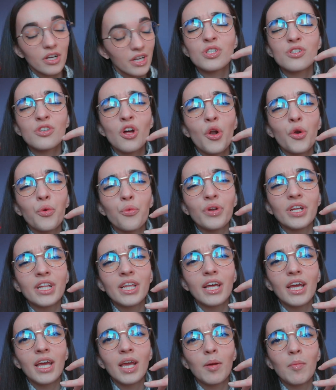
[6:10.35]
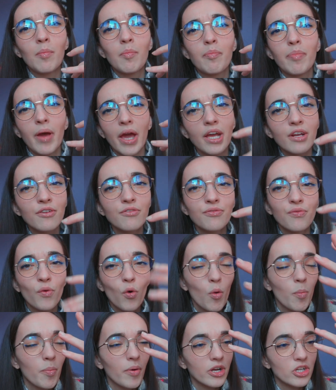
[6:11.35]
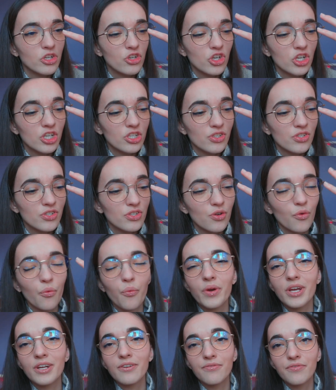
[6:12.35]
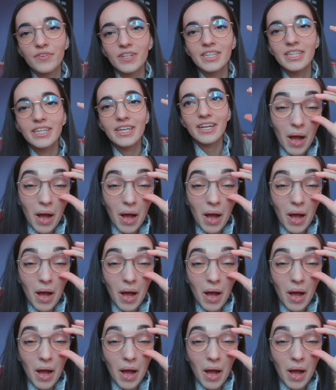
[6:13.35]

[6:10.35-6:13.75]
It's not really painful but just a weird feeling.